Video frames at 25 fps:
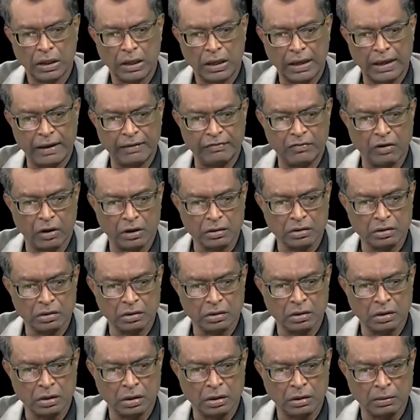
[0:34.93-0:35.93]
gotten
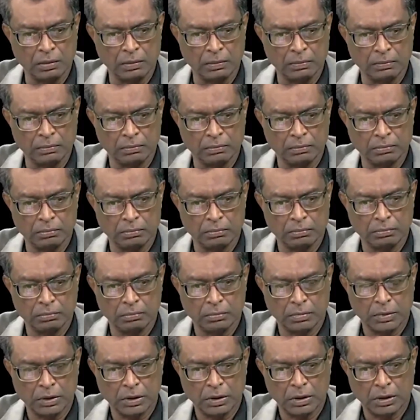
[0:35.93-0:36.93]
um,
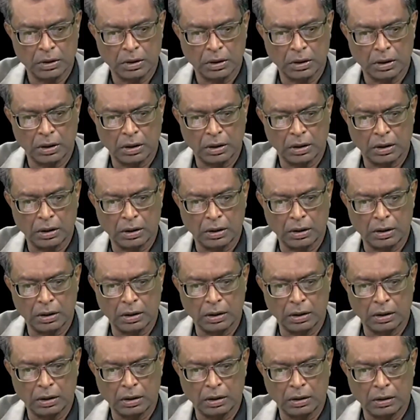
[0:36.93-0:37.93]

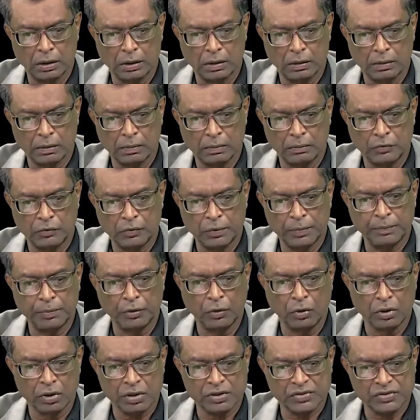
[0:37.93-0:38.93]
um,
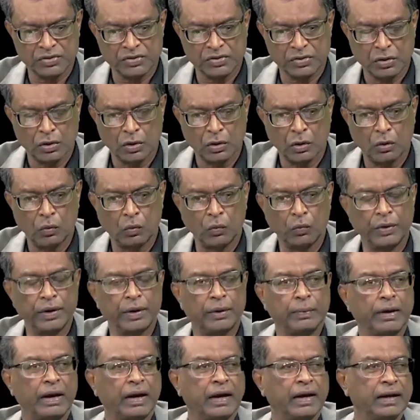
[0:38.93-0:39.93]
reports
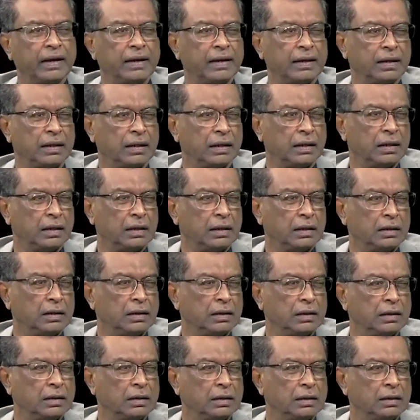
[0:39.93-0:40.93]
whereby
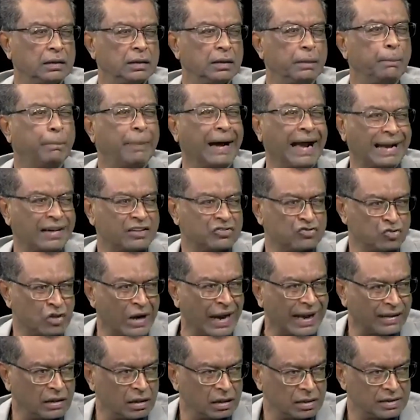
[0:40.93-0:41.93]
the
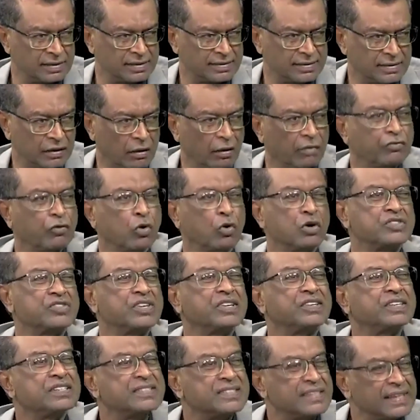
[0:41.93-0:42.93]
backtrackers, of course, it is
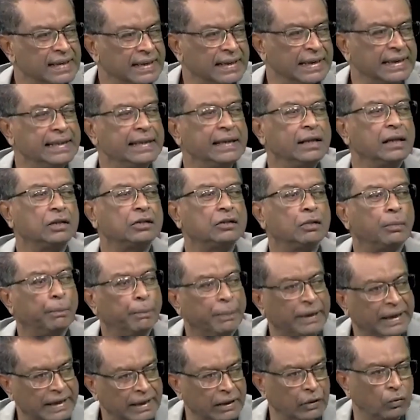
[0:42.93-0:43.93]
illegal to
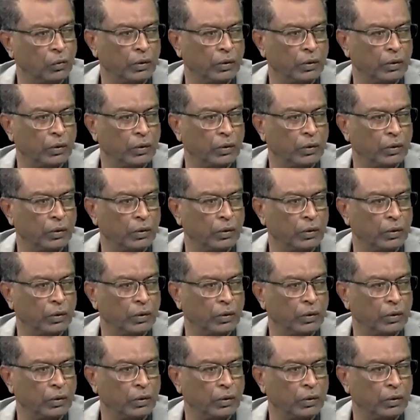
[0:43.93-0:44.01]
begin with,